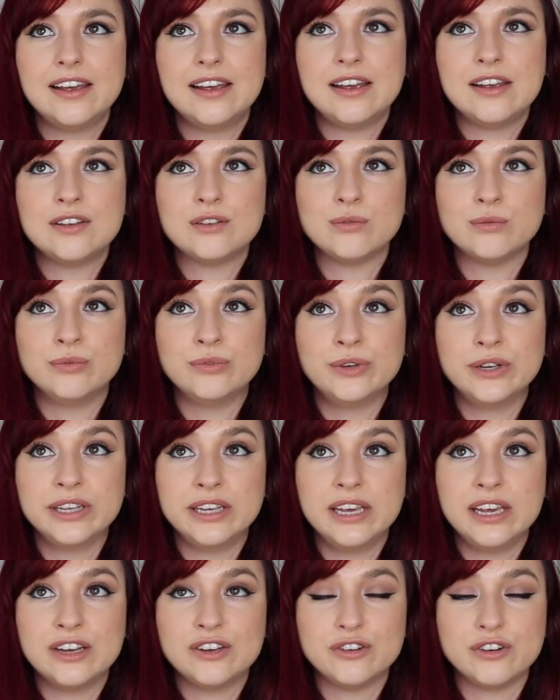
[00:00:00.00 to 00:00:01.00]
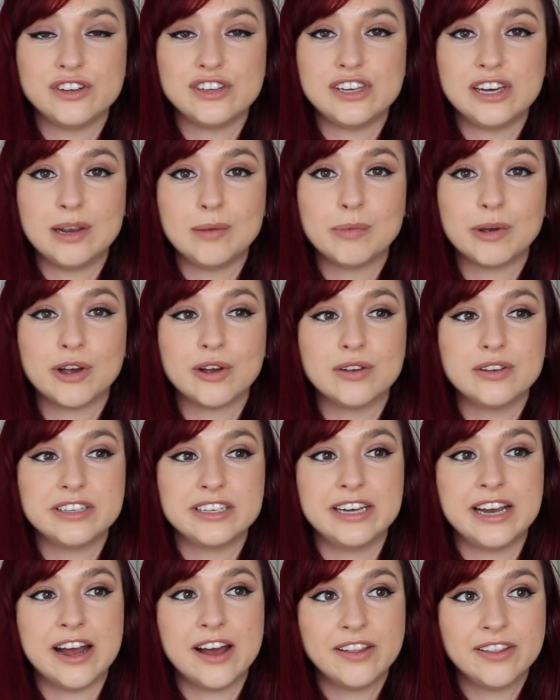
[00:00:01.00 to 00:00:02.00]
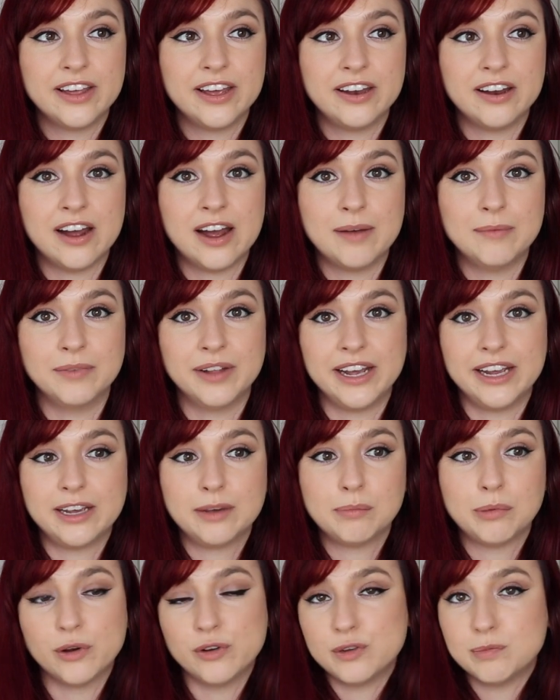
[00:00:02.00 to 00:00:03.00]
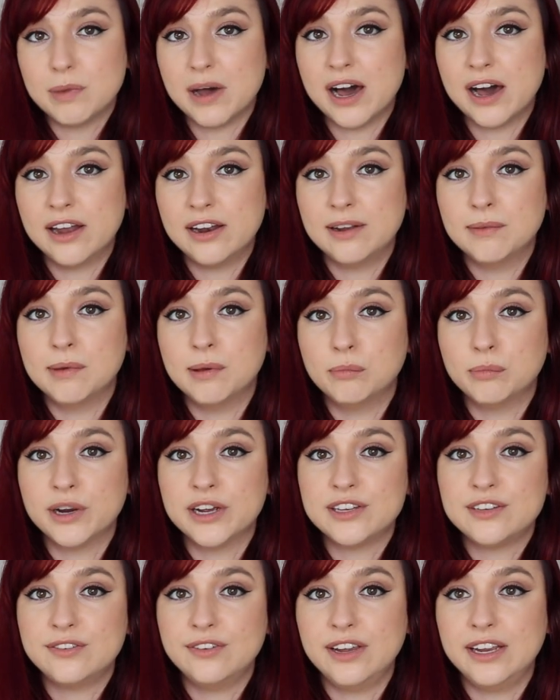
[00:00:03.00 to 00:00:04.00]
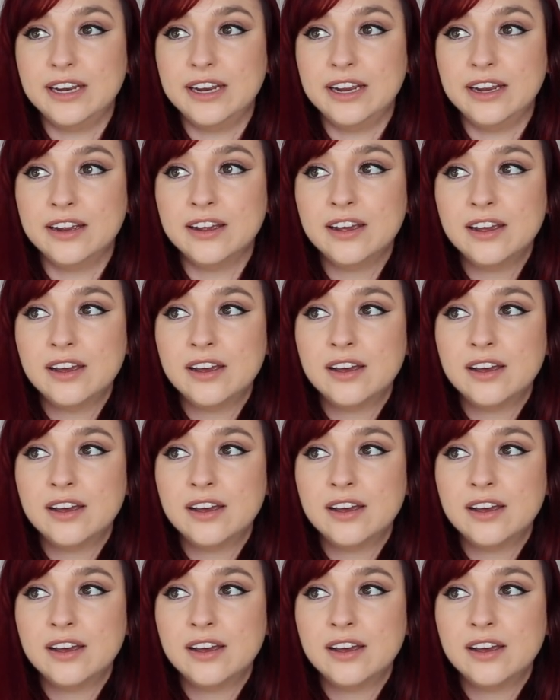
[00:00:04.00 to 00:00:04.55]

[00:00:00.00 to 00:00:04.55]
is really interesting, because now that I'm like postpartum and breastfeeding,